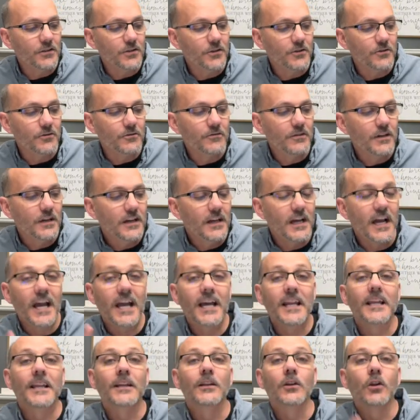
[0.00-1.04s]
you
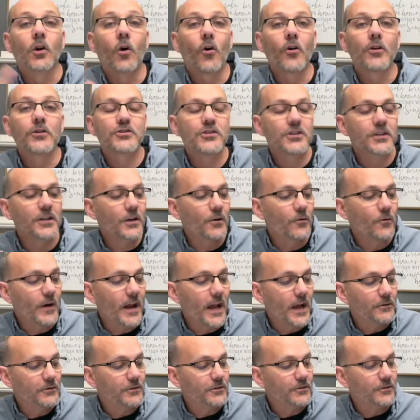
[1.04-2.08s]
and enlarging
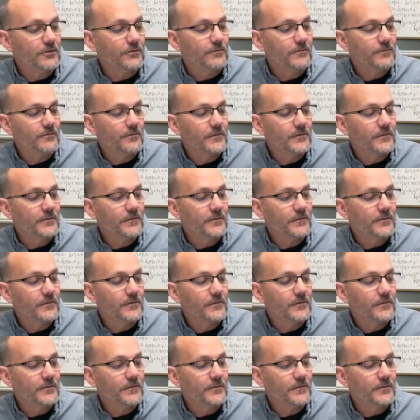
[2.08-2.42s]
around you.